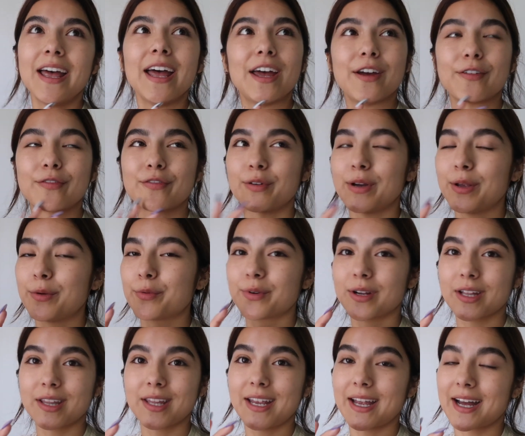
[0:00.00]
if we
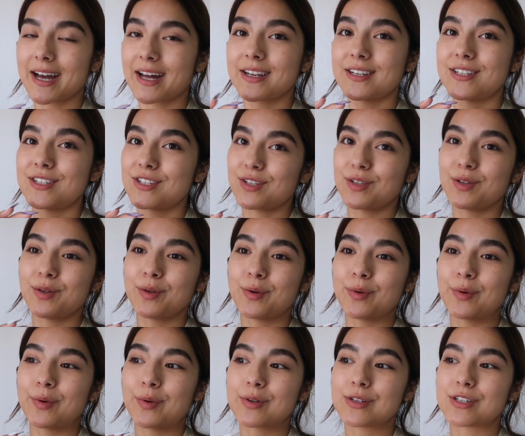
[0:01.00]
really had
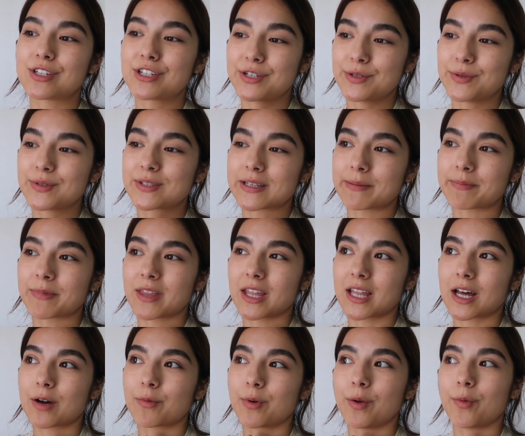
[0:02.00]
to choose
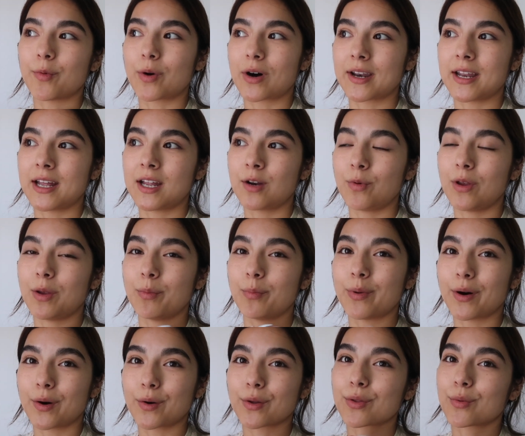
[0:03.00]
something that we wanted, we
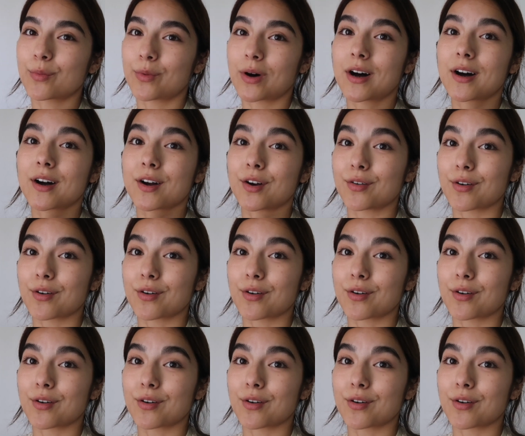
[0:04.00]
both want a